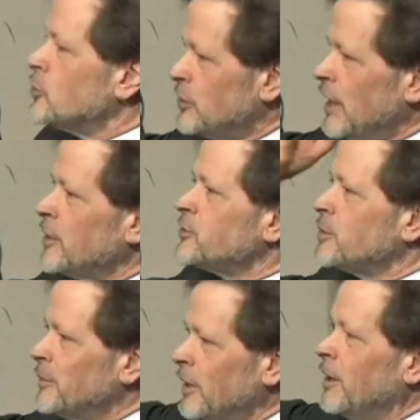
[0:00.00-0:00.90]
Judea,
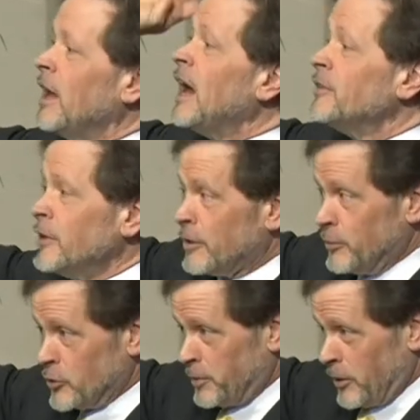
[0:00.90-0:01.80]
Samaria, and the
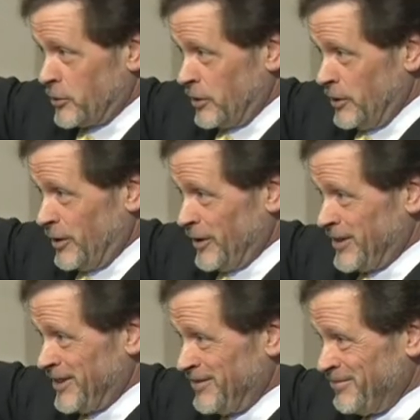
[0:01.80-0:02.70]
uttermost parts of the earth.